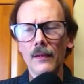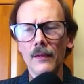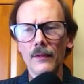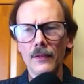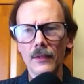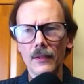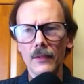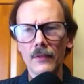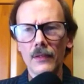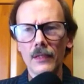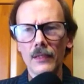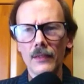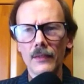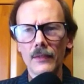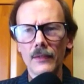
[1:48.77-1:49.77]

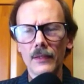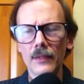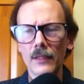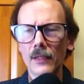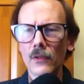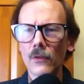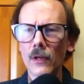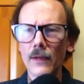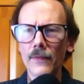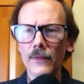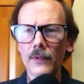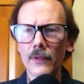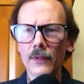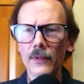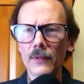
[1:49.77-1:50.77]
So they're going to go
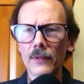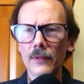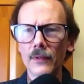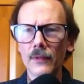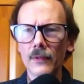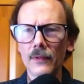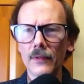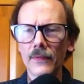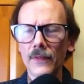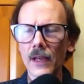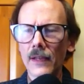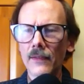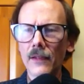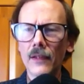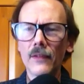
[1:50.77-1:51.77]
after the
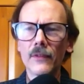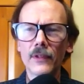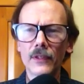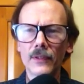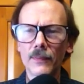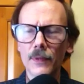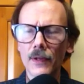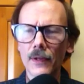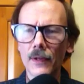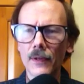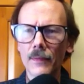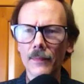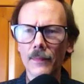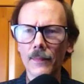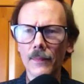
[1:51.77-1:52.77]
fact that he drinks
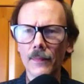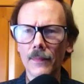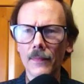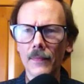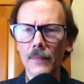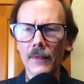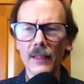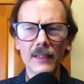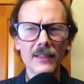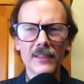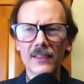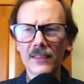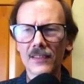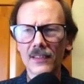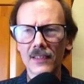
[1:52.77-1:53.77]
beer. That's
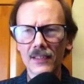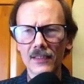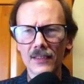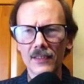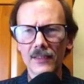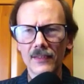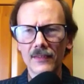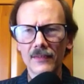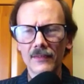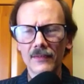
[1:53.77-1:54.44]
disgusting.